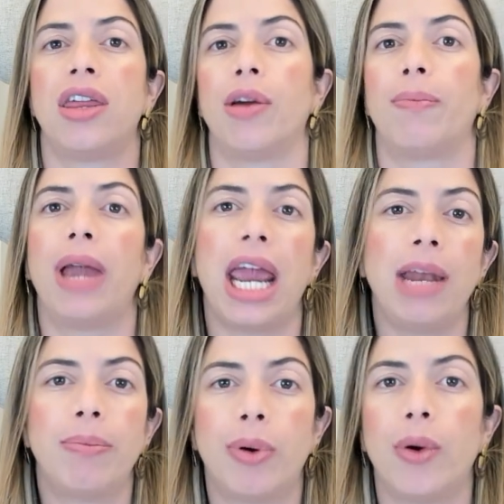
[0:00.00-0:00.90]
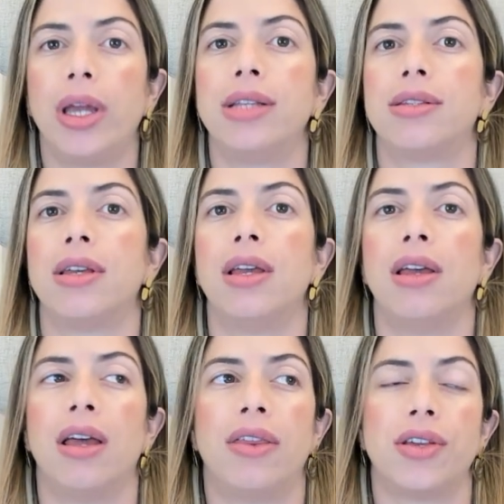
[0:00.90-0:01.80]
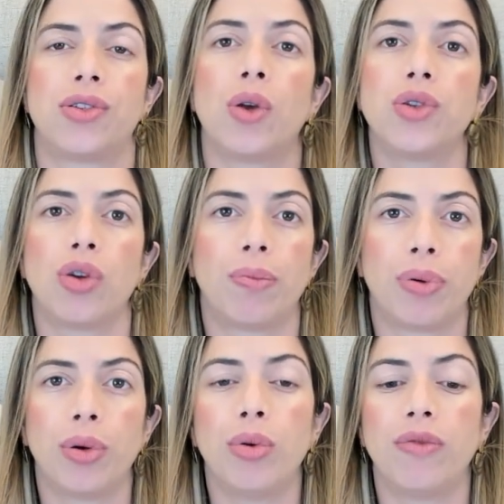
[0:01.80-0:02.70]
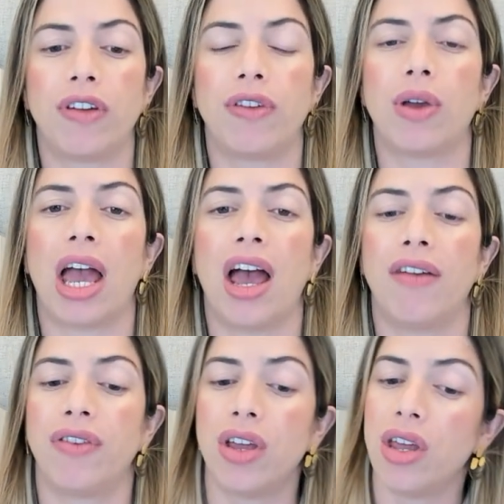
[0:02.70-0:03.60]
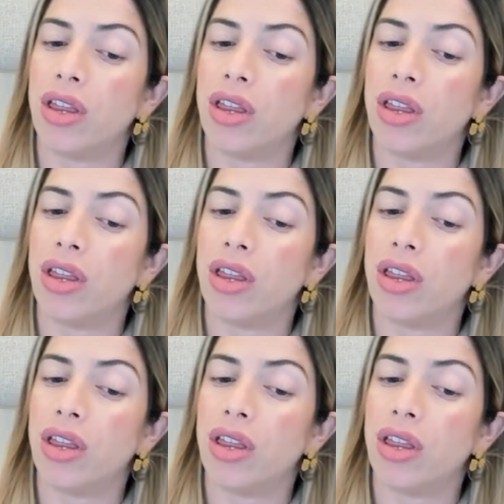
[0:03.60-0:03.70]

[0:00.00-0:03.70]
their pain points, the social proof if you have,